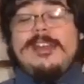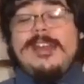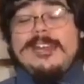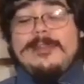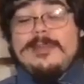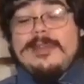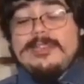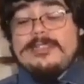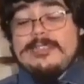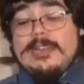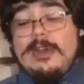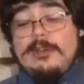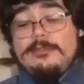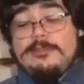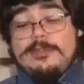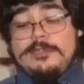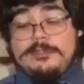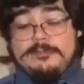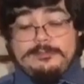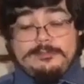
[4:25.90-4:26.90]
of makes sound.
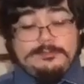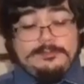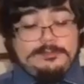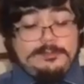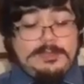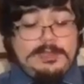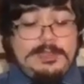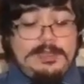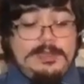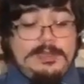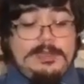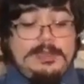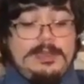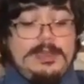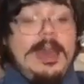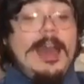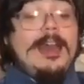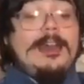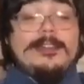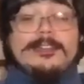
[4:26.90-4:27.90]

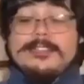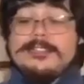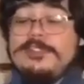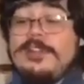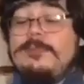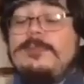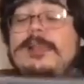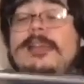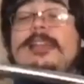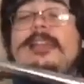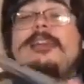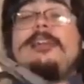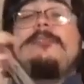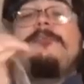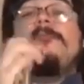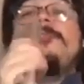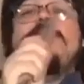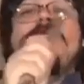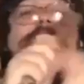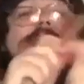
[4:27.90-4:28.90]
Let's try playing like a
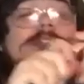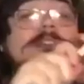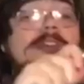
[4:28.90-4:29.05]
flute. It